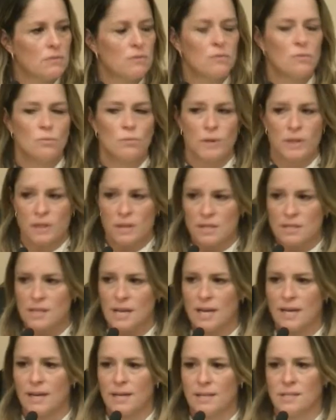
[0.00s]
with these
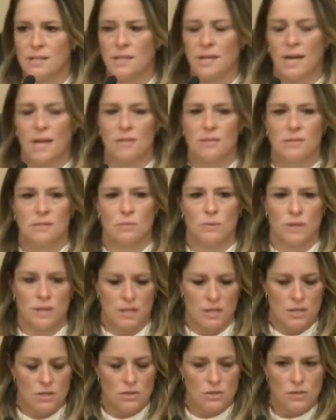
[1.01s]
high-density with
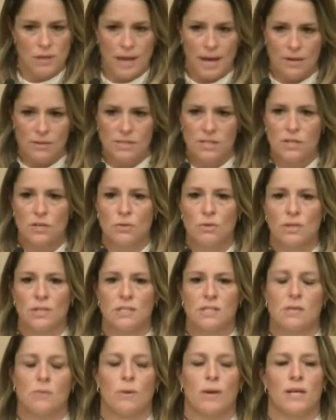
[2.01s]
the housing units
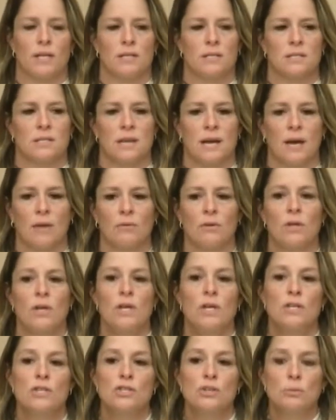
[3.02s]
that went into town,
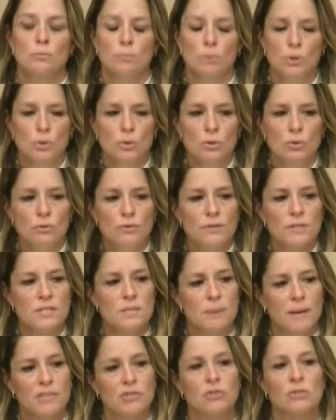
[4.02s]
to move
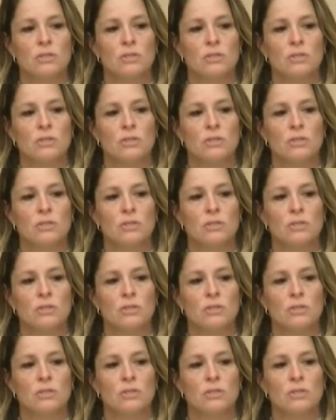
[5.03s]
special